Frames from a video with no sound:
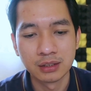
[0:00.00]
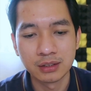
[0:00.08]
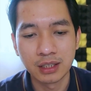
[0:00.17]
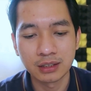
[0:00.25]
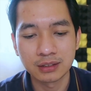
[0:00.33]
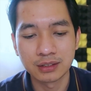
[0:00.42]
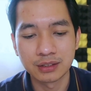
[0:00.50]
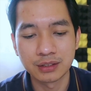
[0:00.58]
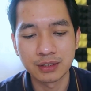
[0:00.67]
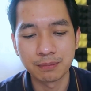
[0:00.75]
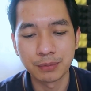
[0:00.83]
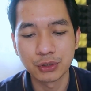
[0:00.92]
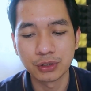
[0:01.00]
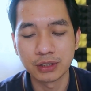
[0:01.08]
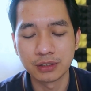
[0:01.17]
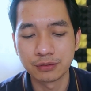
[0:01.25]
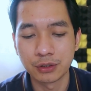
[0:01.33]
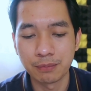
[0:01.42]
Next, personal
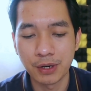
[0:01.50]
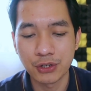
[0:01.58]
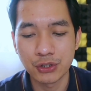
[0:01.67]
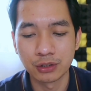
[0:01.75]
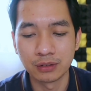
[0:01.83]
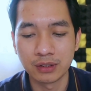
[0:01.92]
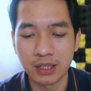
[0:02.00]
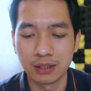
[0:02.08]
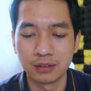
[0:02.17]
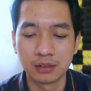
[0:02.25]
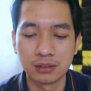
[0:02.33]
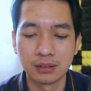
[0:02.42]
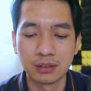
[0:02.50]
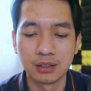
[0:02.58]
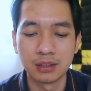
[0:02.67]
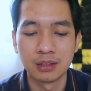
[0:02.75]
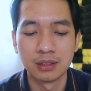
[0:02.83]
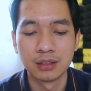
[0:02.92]
information,
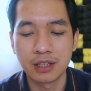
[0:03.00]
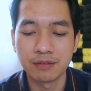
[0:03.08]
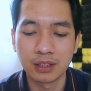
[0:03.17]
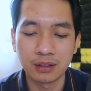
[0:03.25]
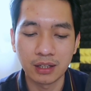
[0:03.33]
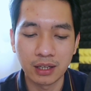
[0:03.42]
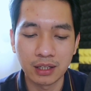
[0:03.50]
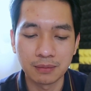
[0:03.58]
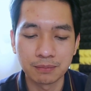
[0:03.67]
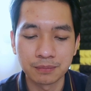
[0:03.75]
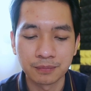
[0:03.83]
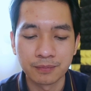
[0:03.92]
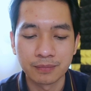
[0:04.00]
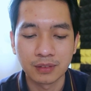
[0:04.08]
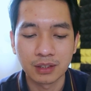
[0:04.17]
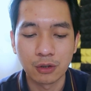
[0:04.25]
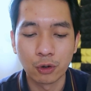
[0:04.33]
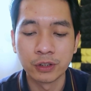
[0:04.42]
title, given name
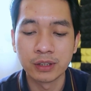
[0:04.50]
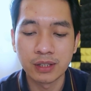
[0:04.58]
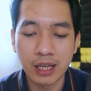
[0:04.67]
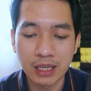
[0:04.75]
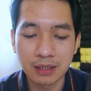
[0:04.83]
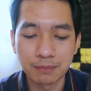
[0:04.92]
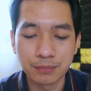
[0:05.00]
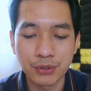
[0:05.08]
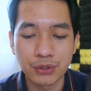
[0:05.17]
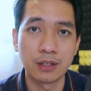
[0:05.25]
or names.